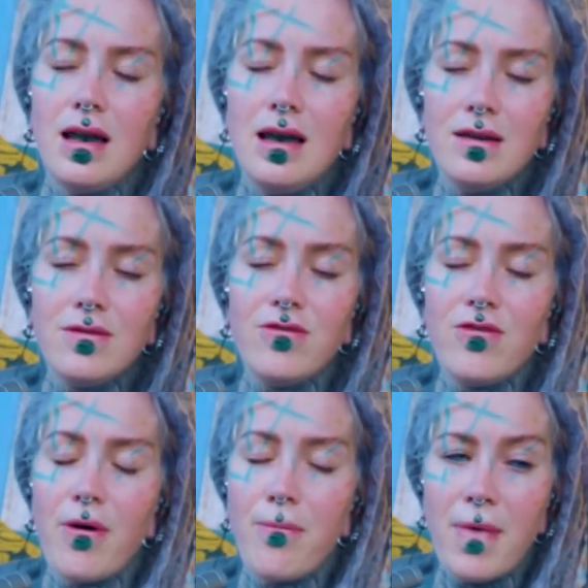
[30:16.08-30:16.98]
live
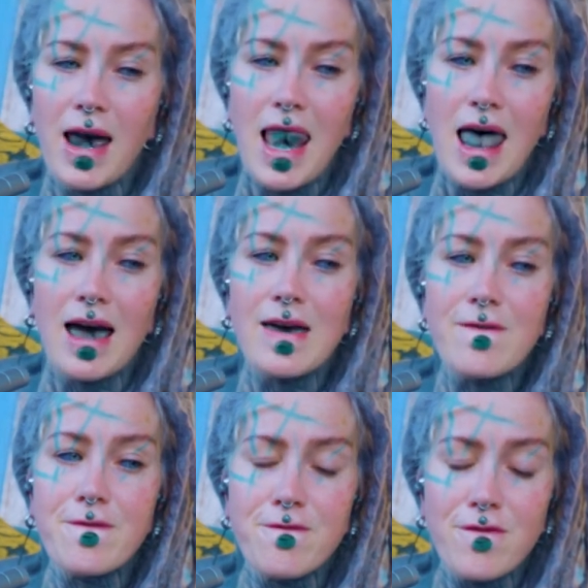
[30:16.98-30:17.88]
my
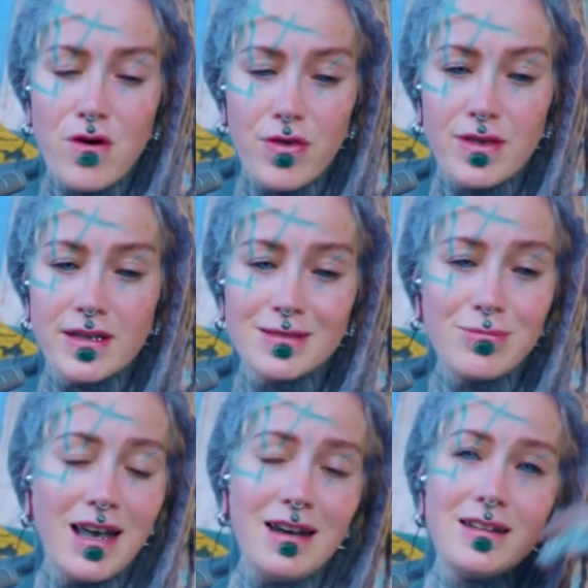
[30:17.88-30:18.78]
life on this
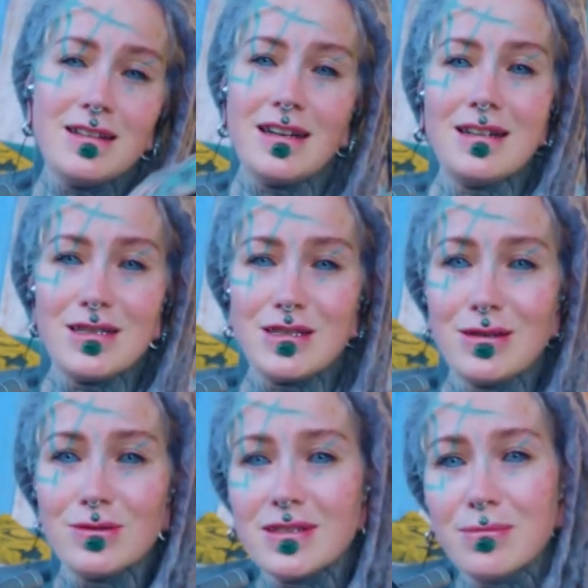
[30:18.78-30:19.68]
planet, and it's
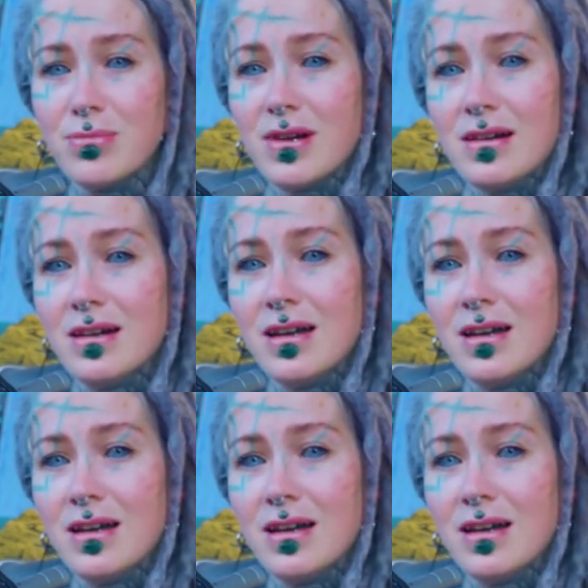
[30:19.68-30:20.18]
so simple.